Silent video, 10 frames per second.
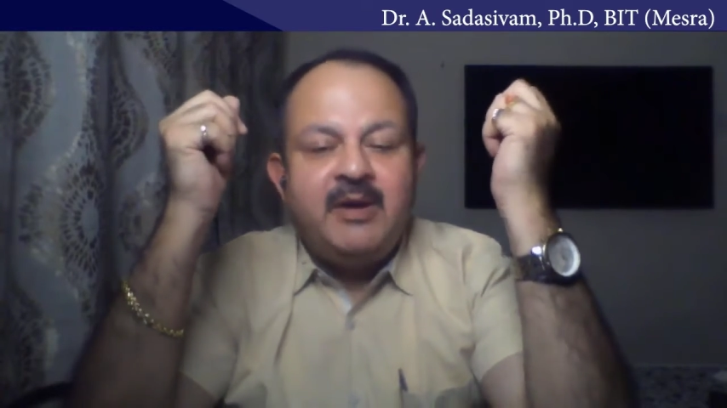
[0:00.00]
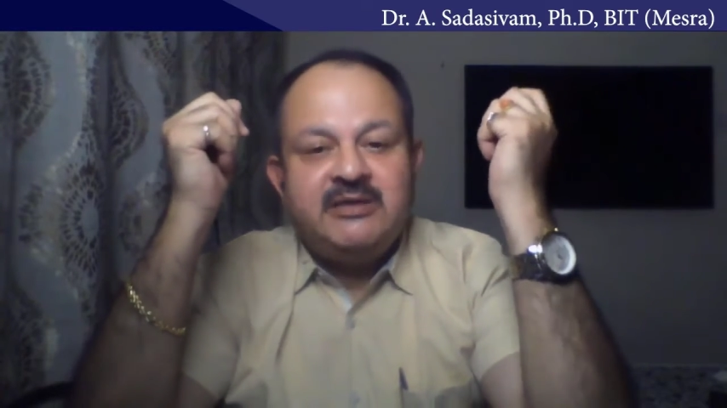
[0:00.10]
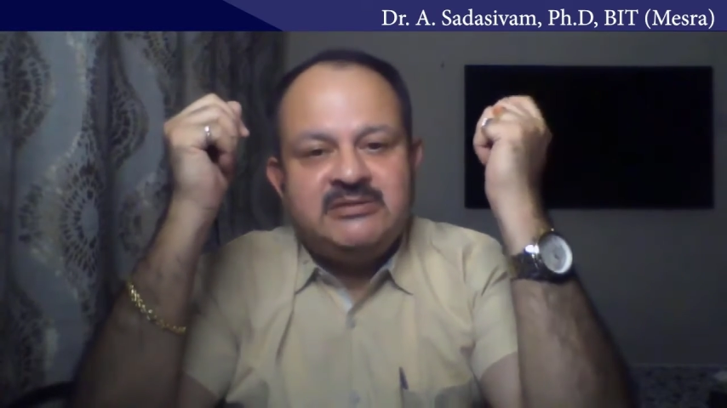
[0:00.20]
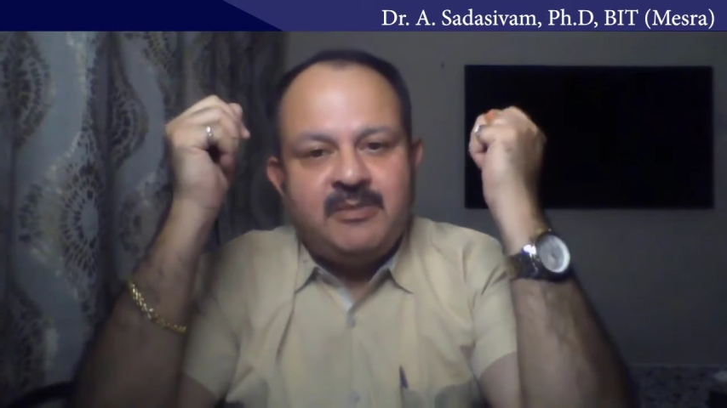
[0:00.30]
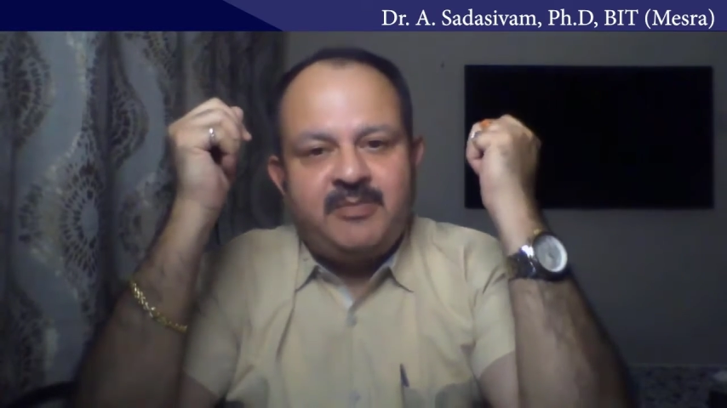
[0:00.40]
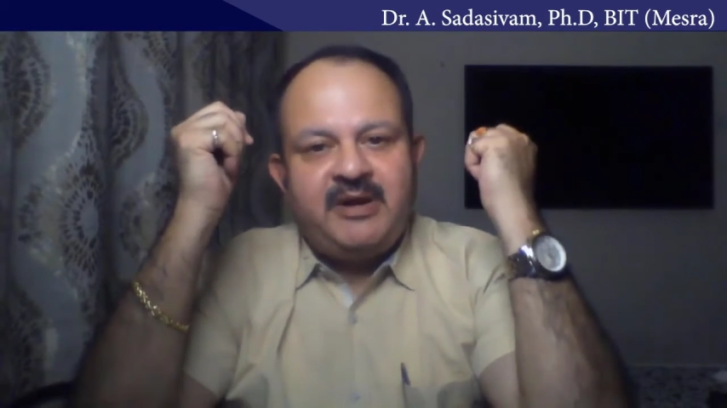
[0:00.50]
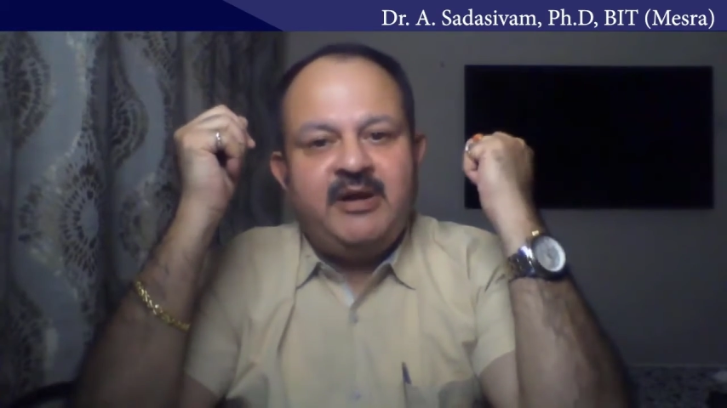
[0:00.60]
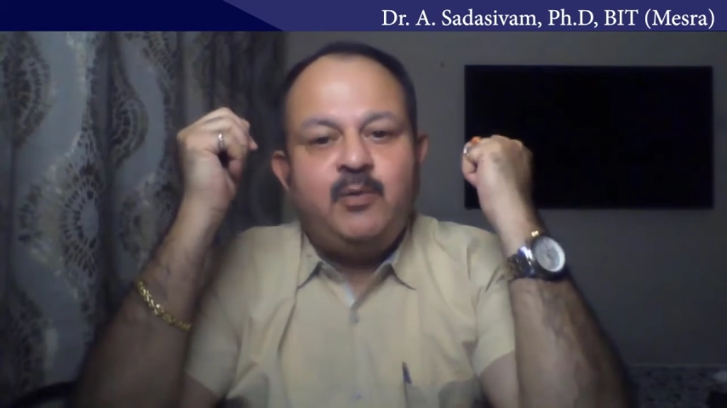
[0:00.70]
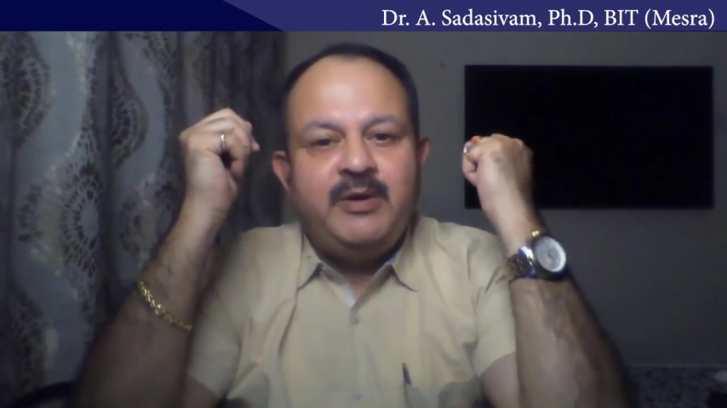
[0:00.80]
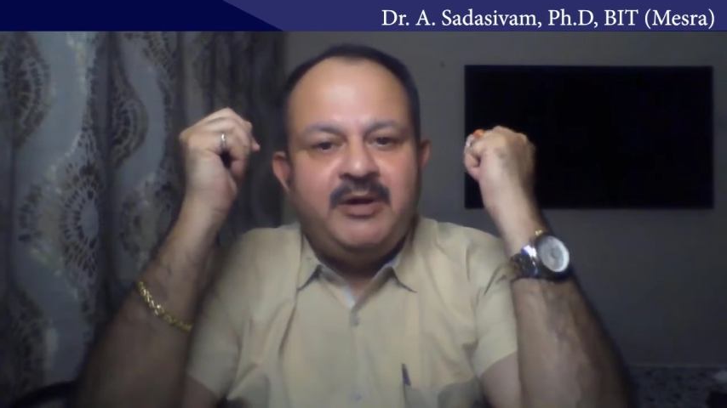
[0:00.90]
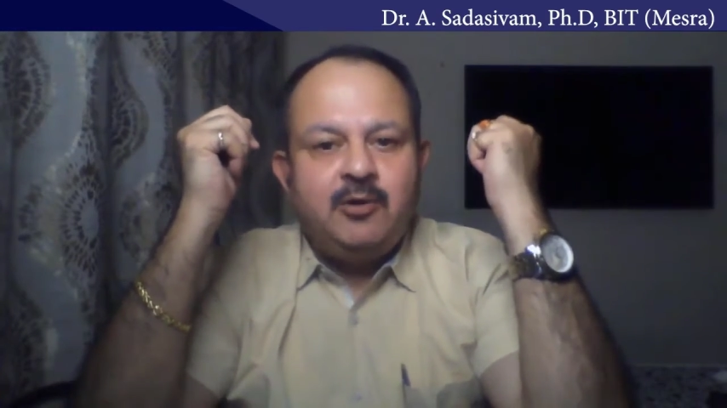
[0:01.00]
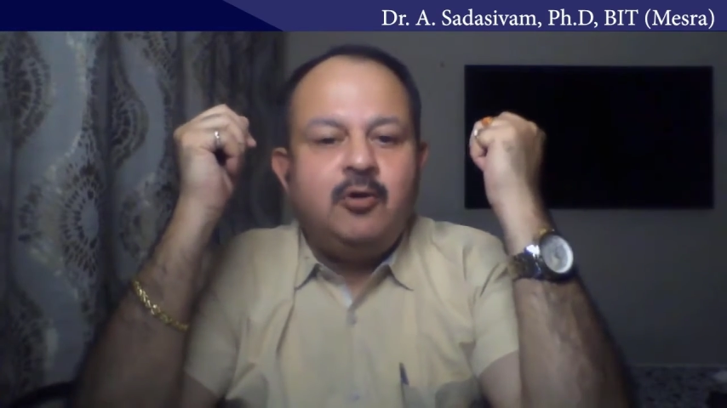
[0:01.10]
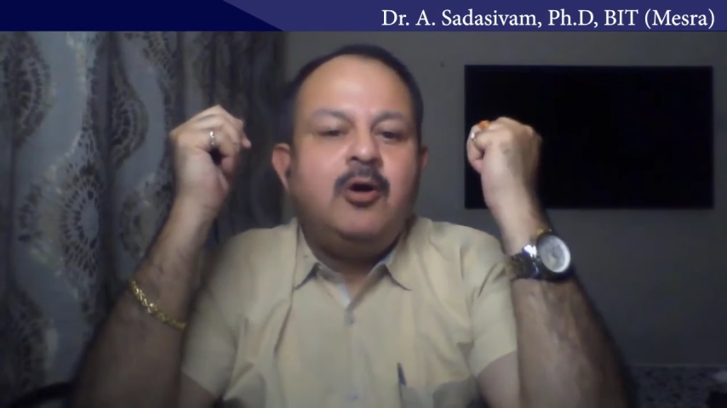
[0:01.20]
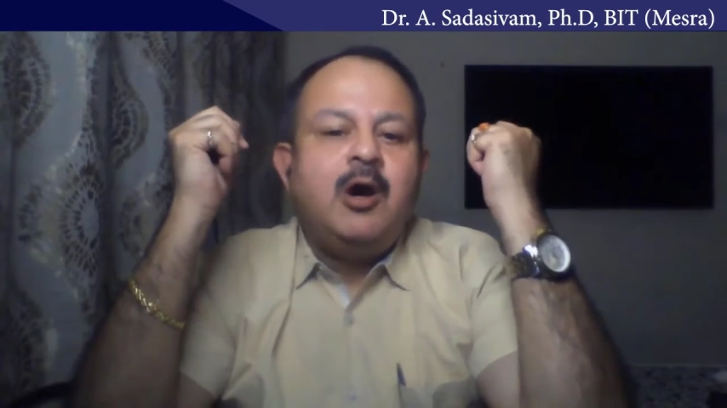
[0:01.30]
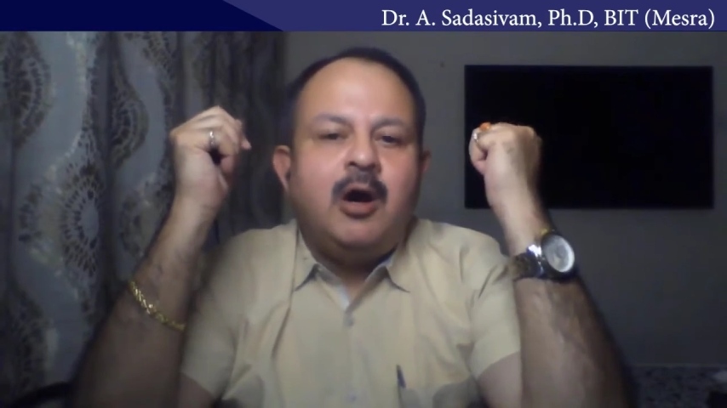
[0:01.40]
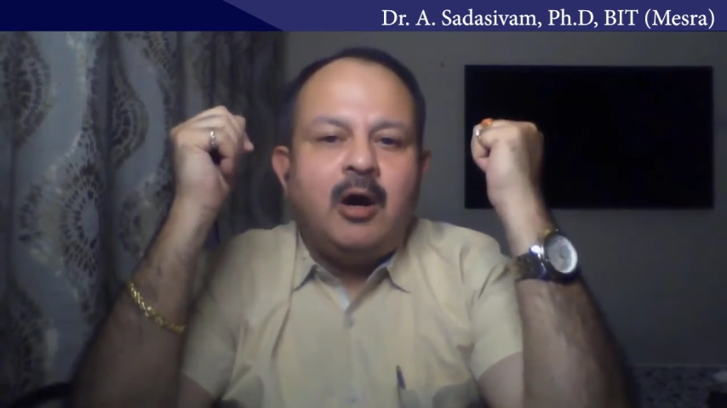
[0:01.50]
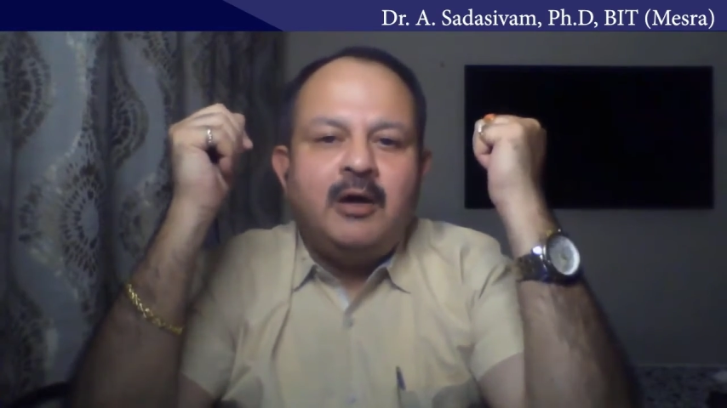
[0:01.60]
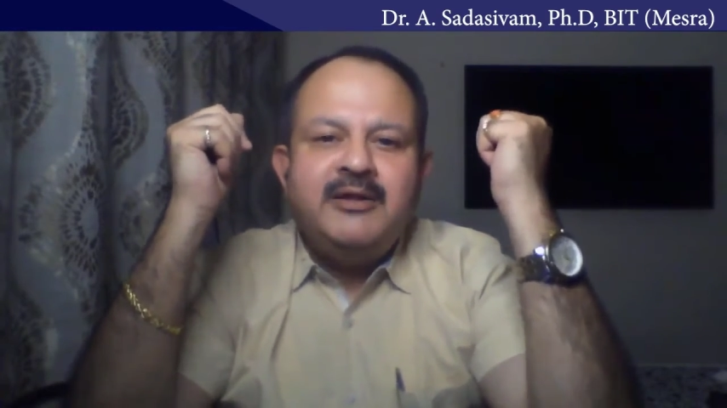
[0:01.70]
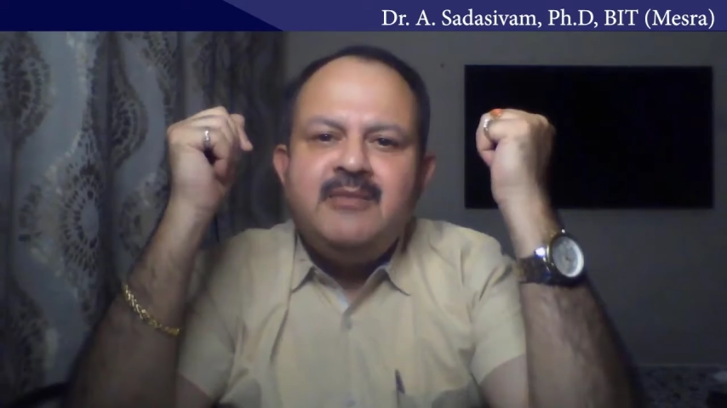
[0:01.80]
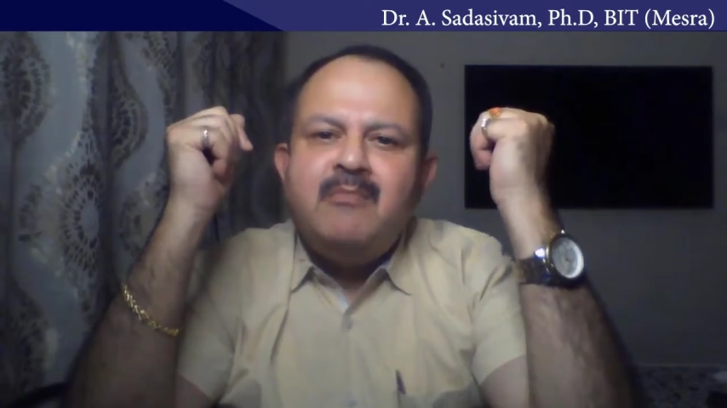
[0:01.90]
up a separate video on